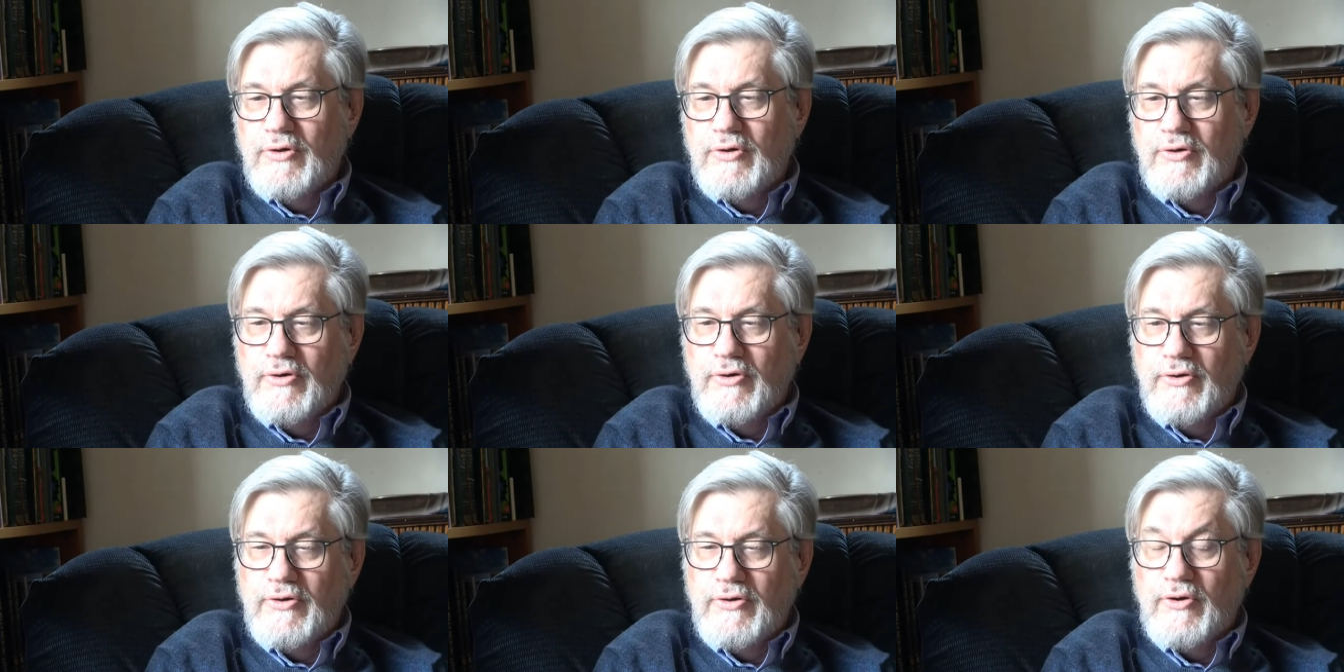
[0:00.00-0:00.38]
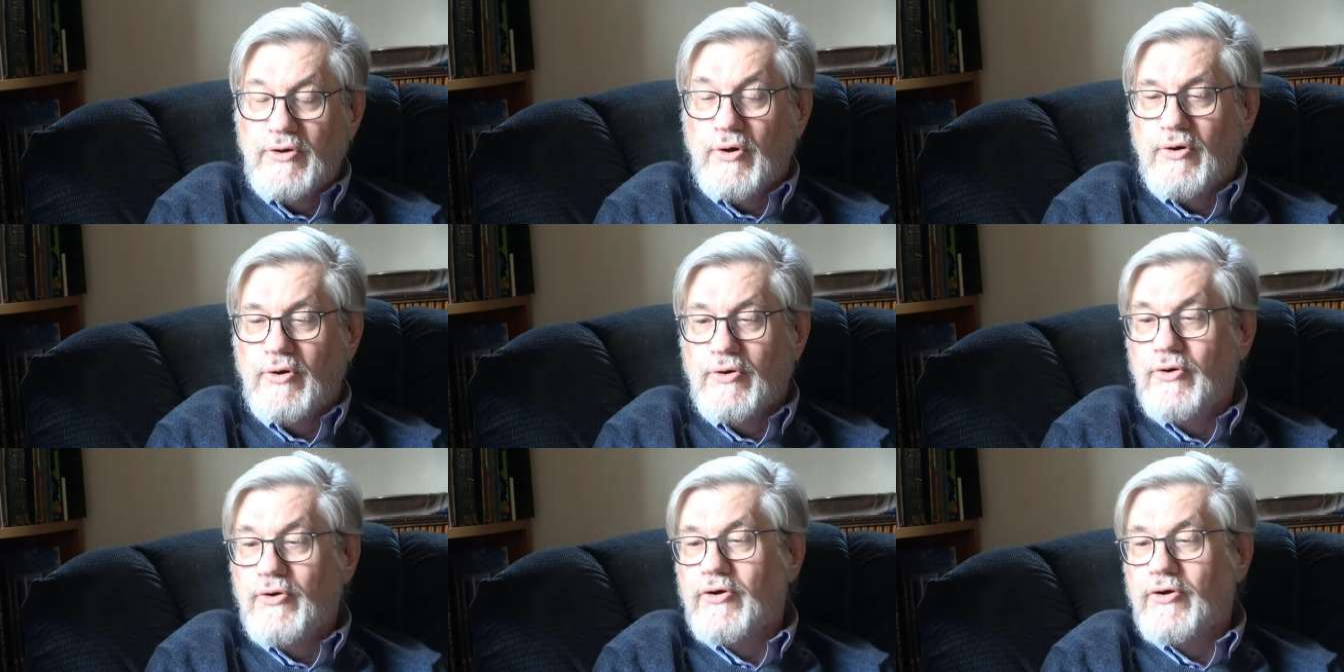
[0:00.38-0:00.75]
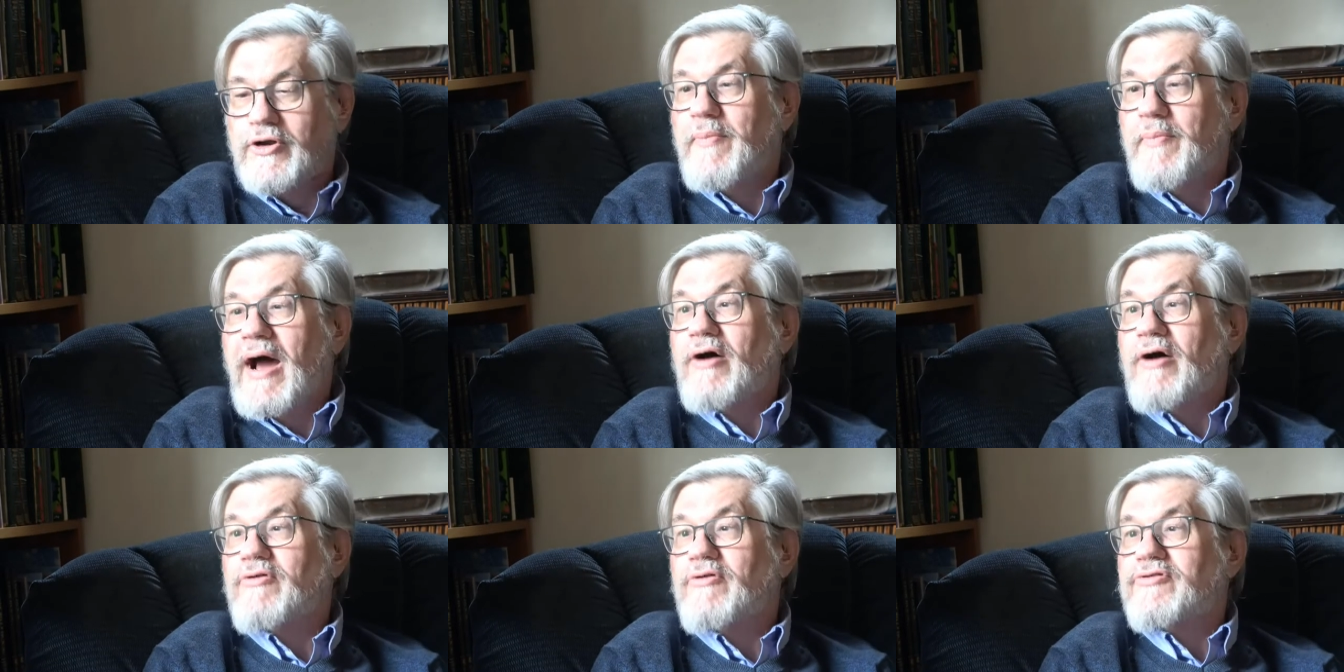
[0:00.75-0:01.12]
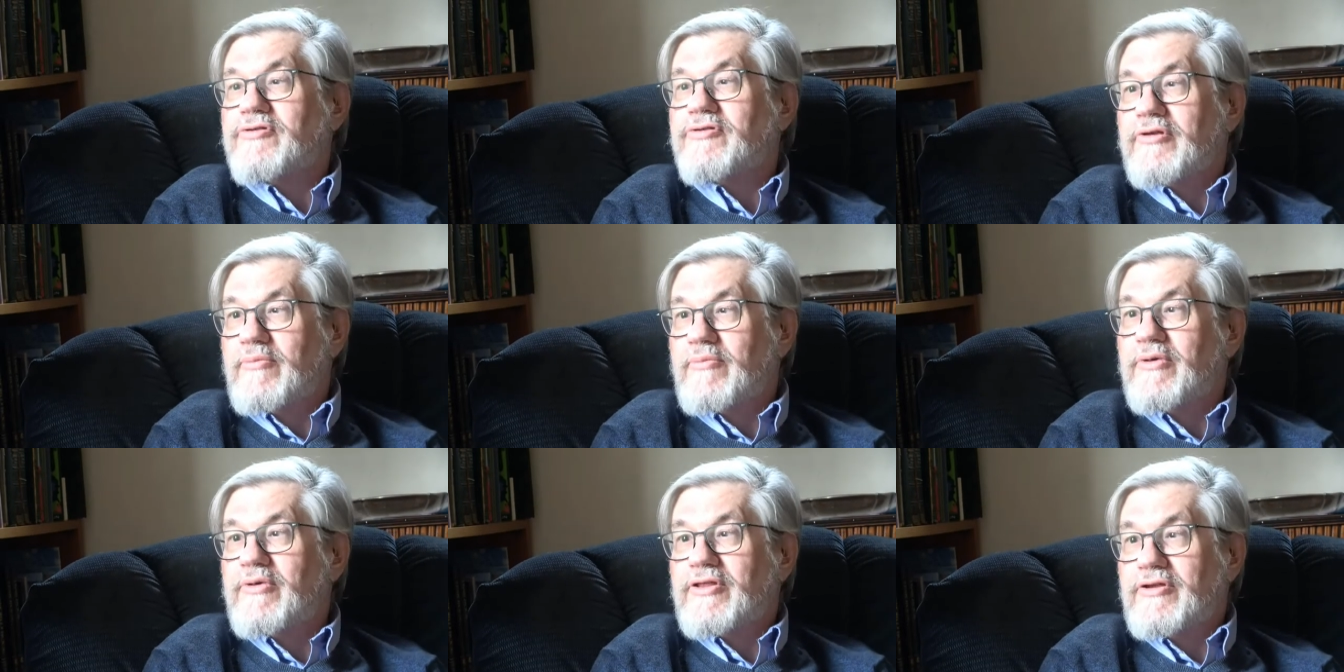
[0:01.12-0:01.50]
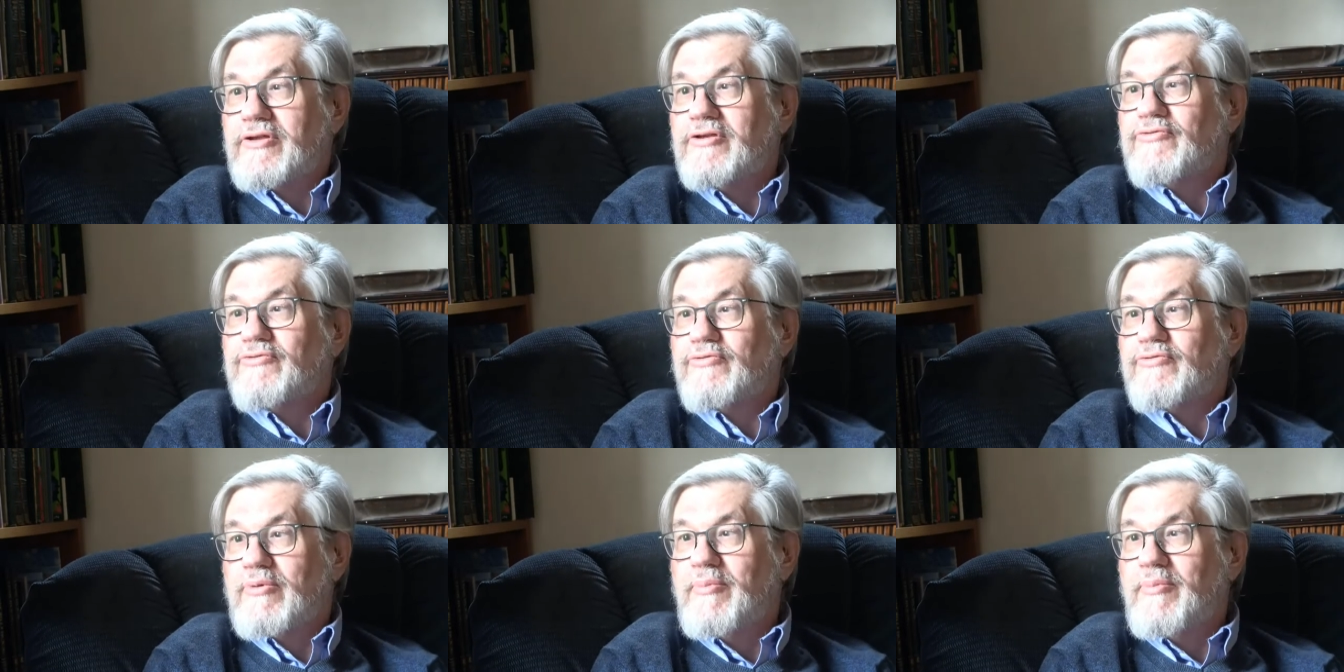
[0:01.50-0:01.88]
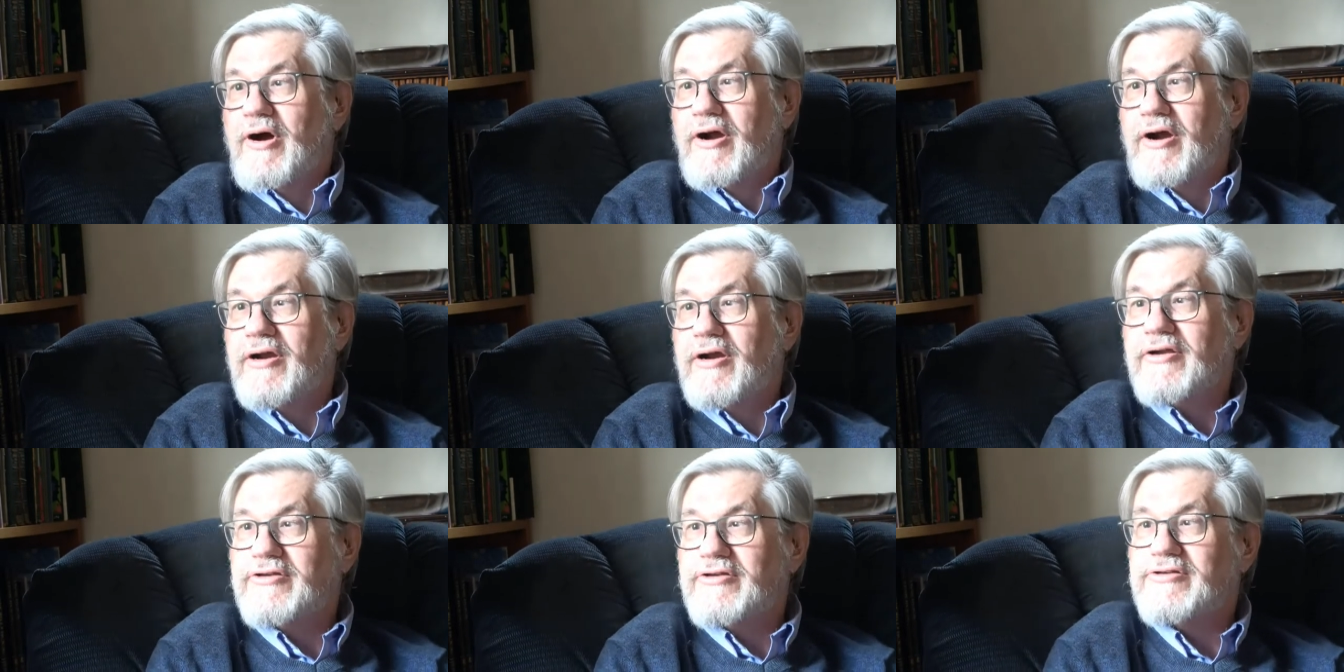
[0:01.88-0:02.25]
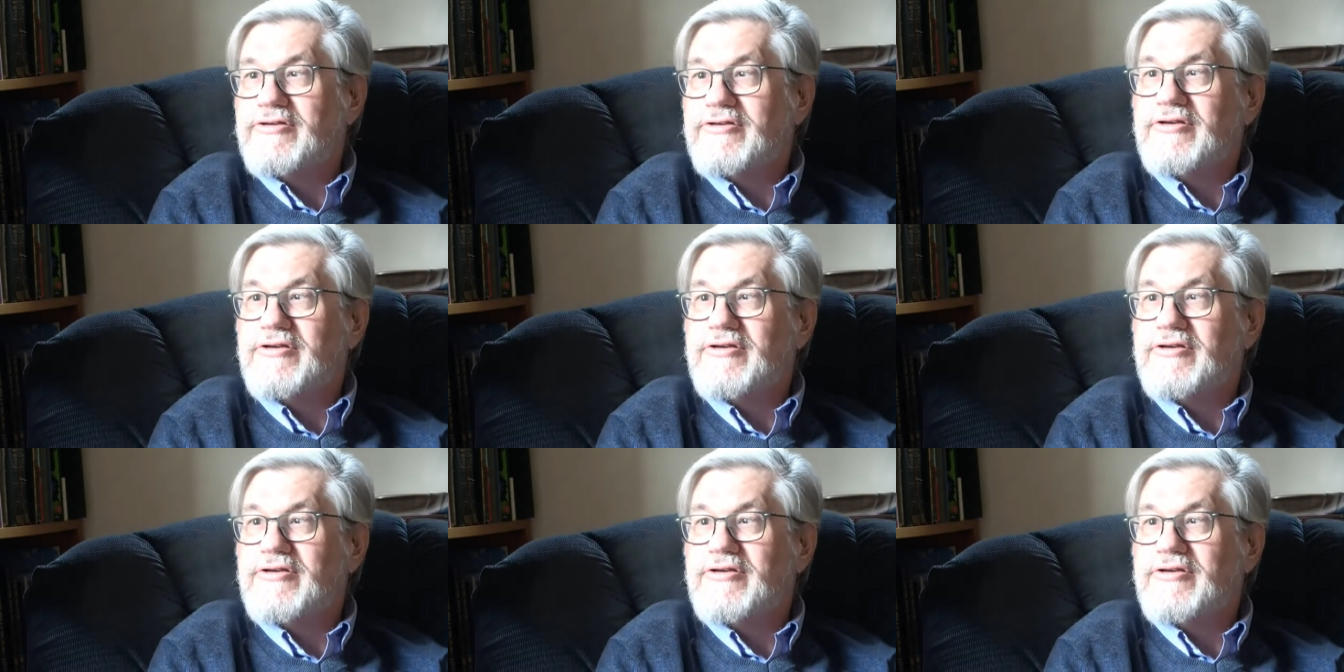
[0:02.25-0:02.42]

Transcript: heard or heard about some of these remarks,